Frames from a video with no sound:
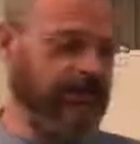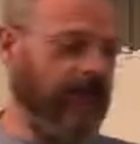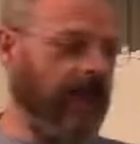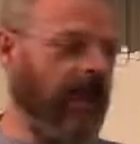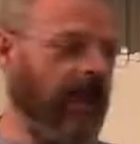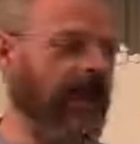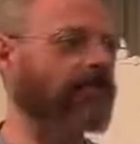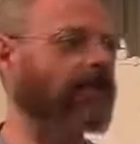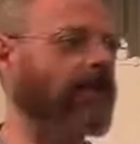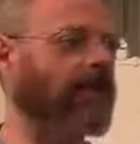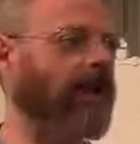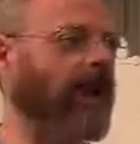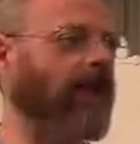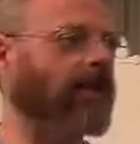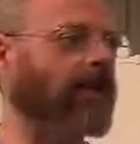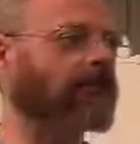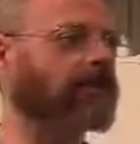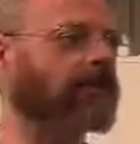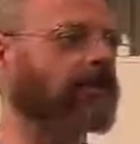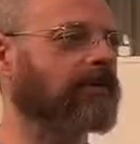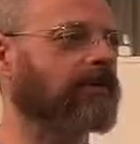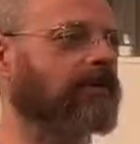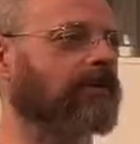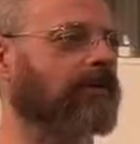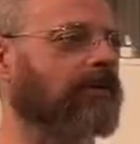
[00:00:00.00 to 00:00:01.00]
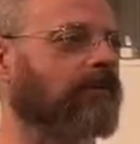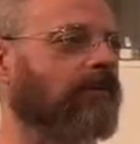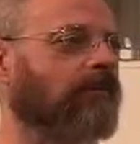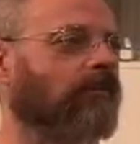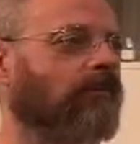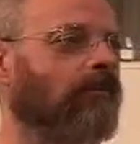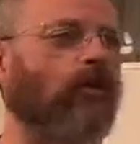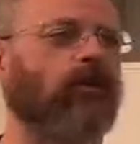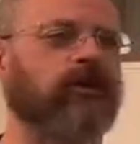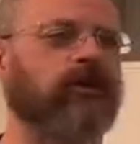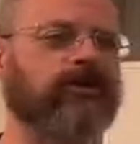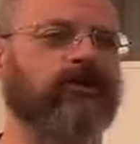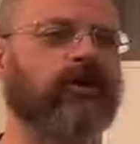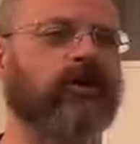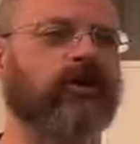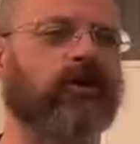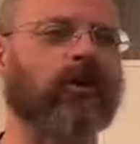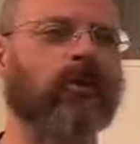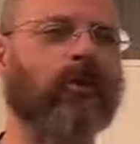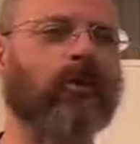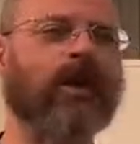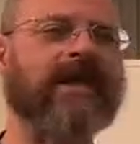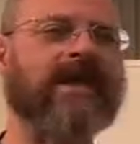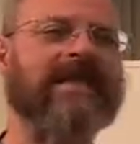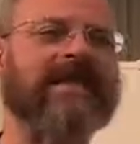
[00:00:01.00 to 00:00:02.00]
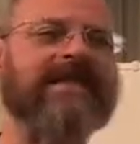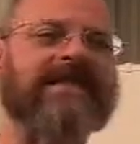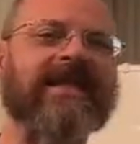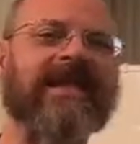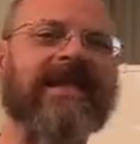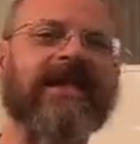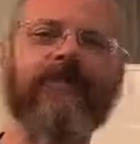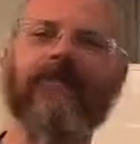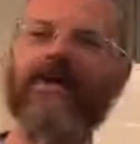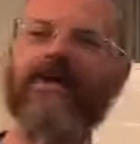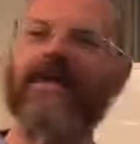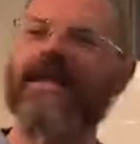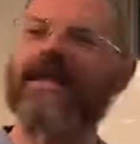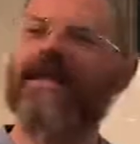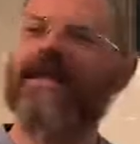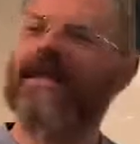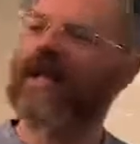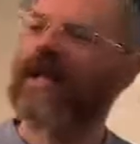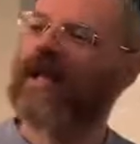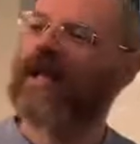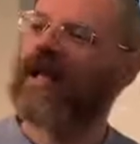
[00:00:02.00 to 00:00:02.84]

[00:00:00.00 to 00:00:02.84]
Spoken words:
Abraham more so than what he did when he